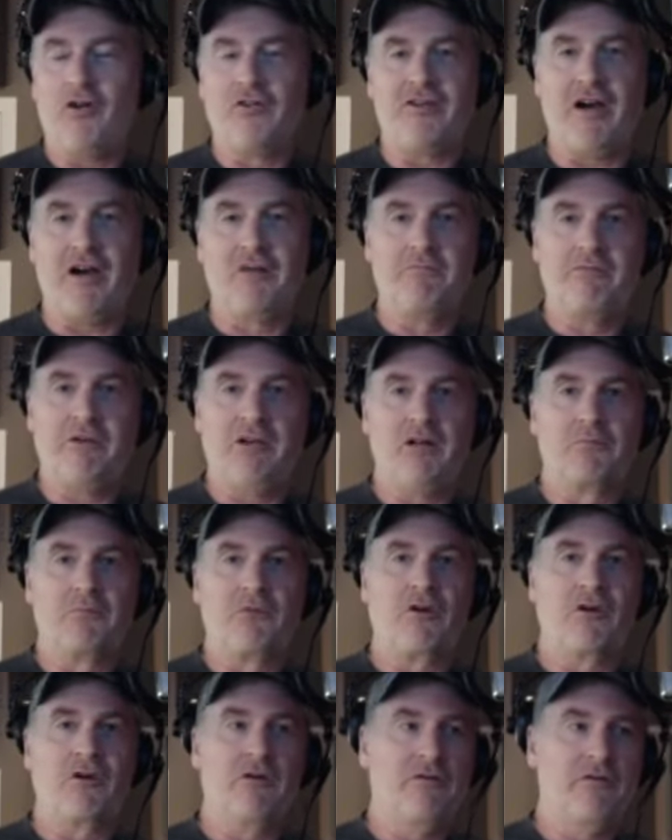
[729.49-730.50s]
town
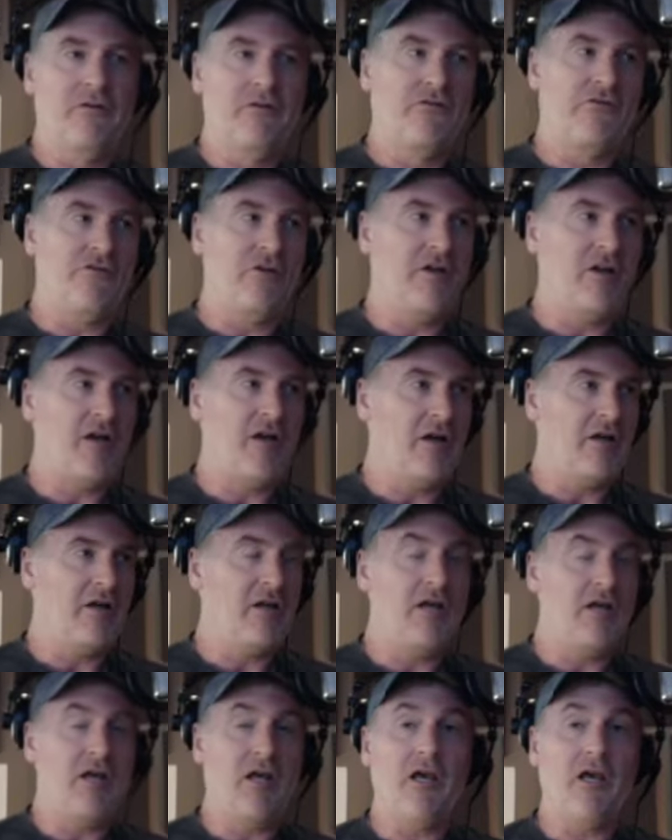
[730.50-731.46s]
Peterborough, and I